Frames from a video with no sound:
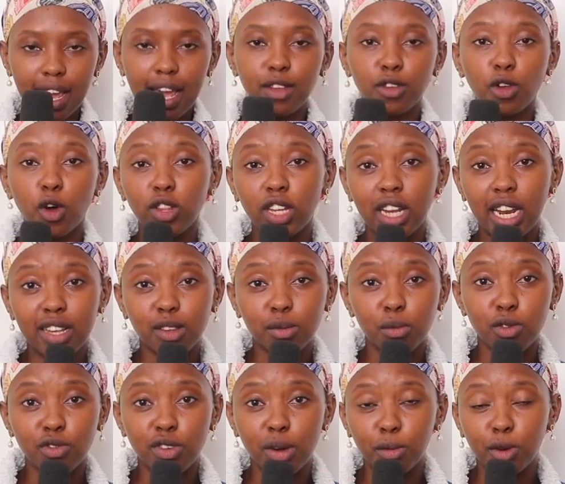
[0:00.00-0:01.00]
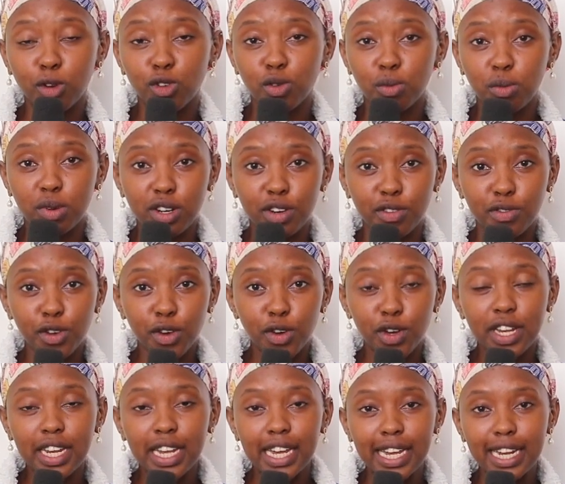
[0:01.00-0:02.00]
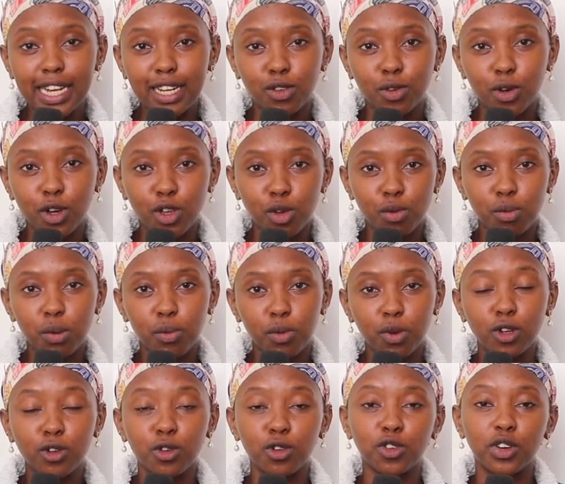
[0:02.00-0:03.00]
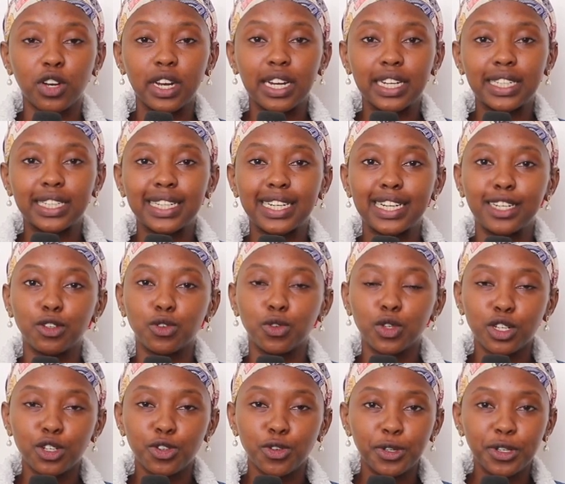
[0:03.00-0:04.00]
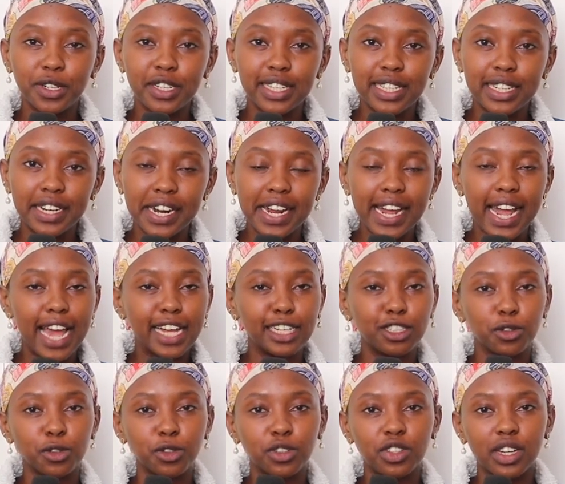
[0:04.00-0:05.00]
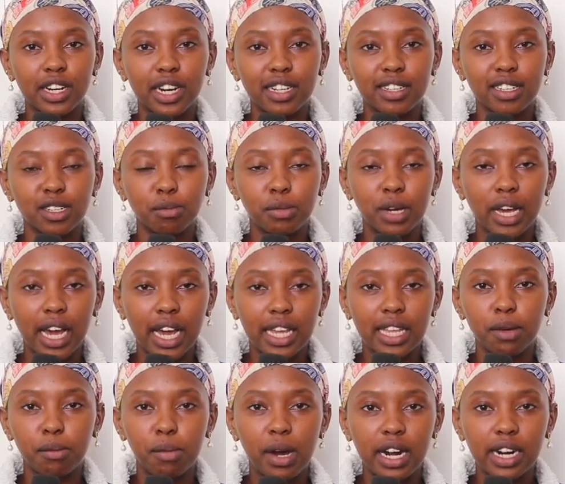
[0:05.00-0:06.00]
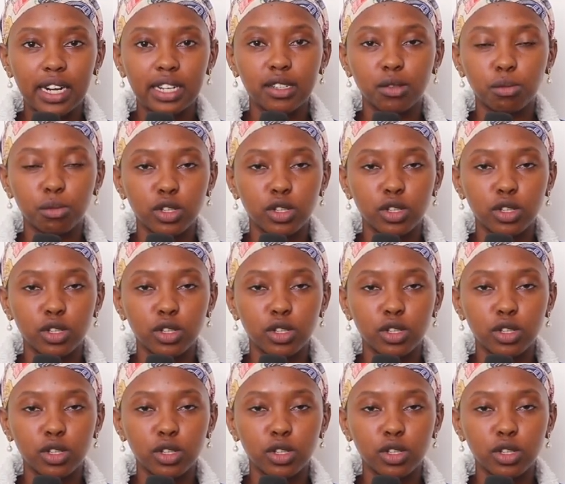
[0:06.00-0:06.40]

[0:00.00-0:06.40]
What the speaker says: So on the last movie I'm going to be reviewing, inaitwa You People. It was released in 2023 and it was directed by Kanye Barris